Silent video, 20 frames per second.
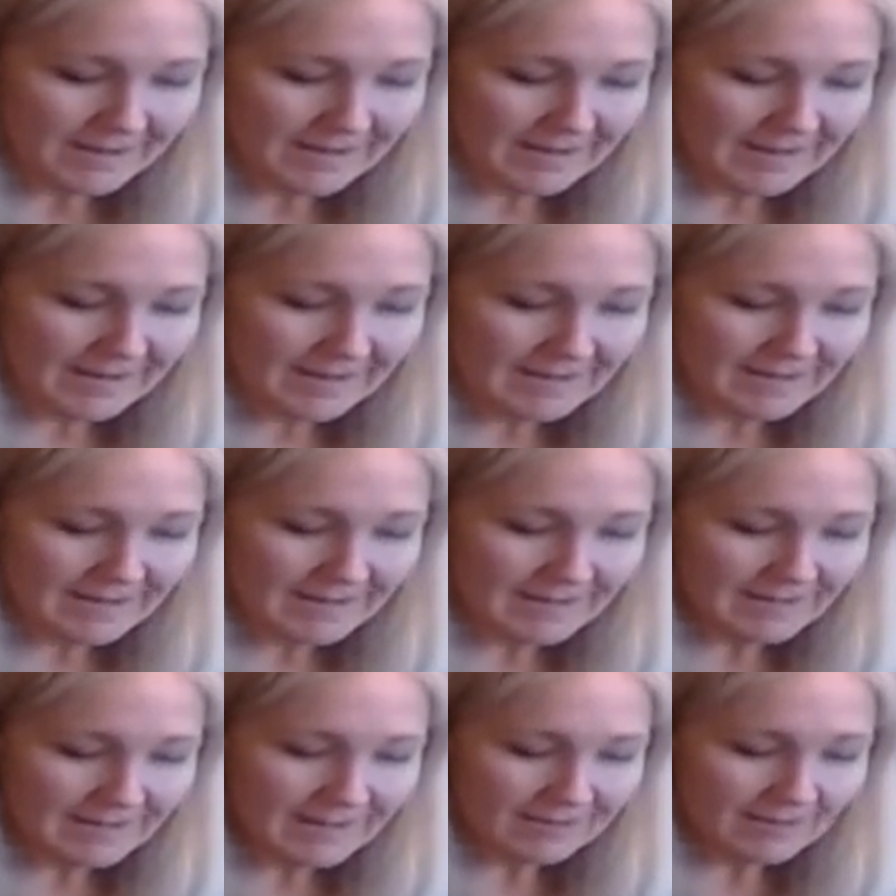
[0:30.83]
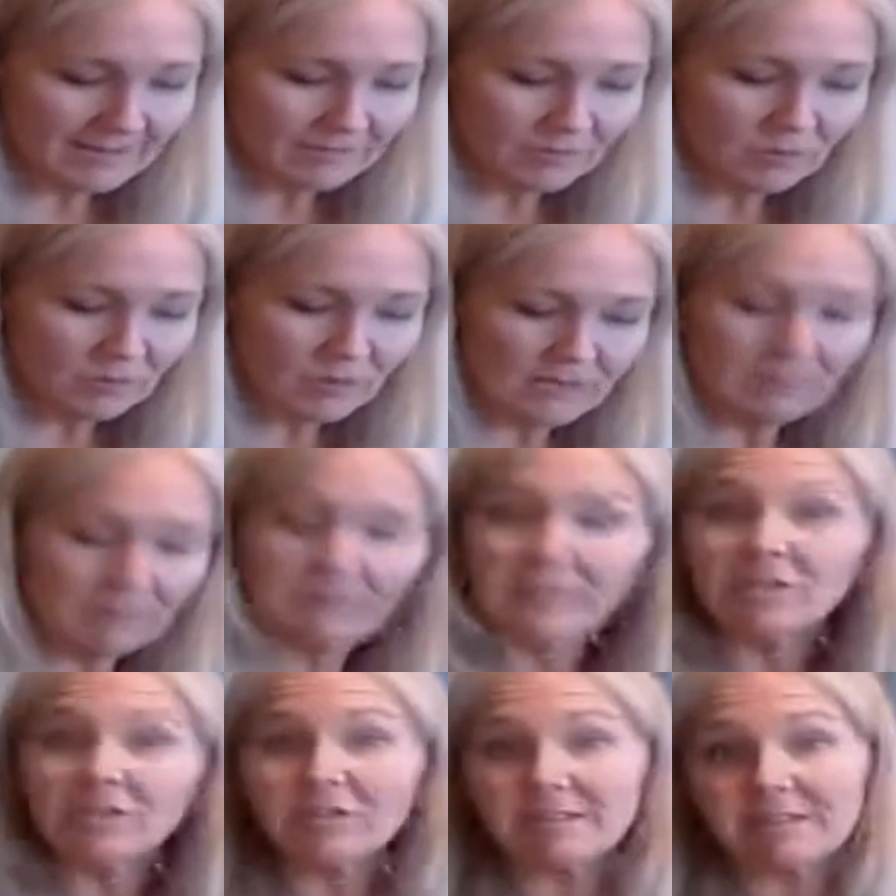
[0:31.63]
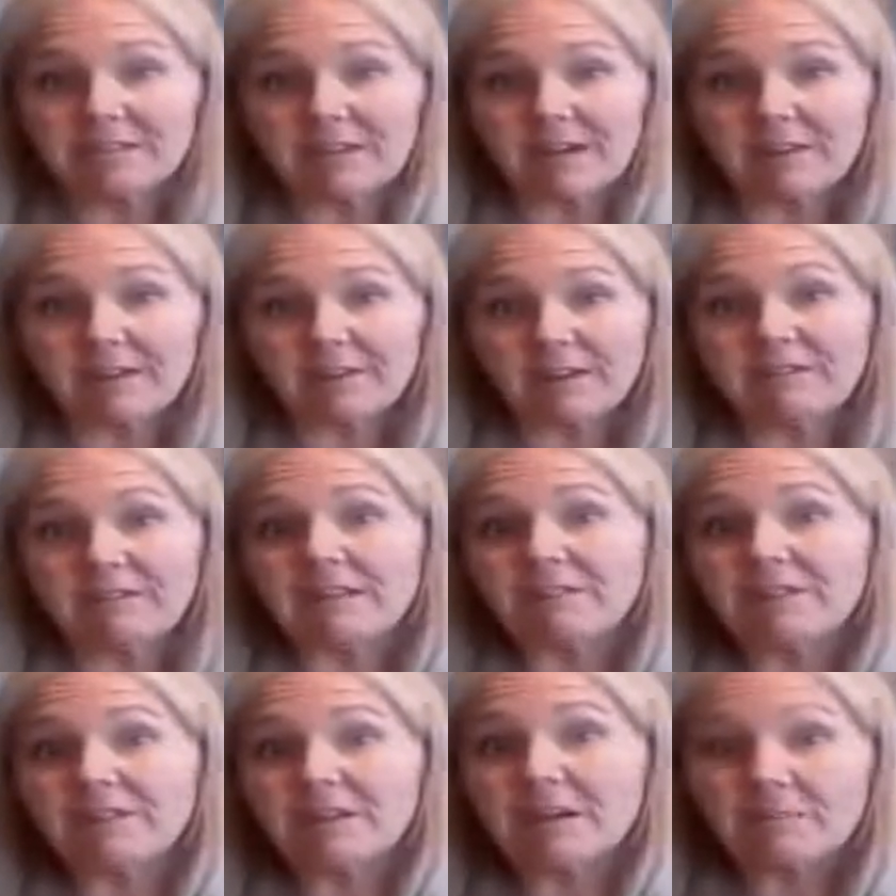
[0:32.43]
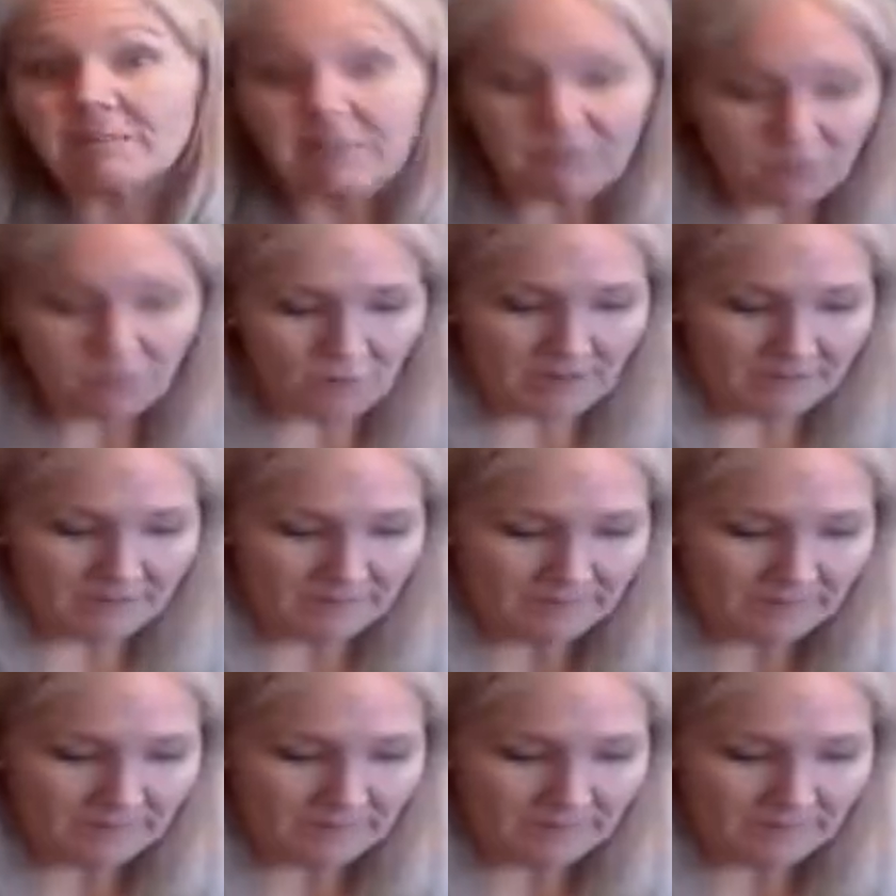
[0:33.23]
and I'm doing a bunch of stuff I've never done before.